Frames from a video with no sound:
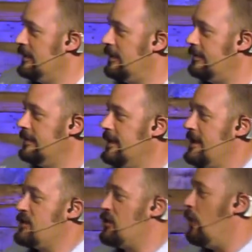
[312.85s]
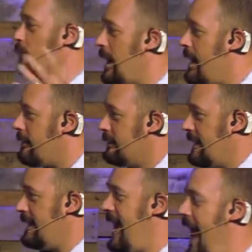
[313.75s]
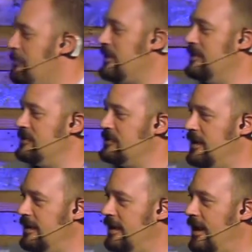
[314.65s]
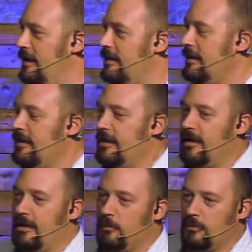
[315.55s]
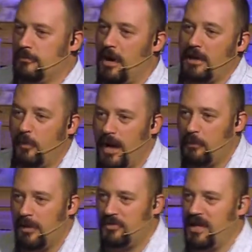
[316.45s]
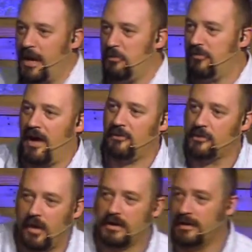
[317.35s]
know, it's so rare that it happens. And by the way, we'll have to get up at 5 o'clock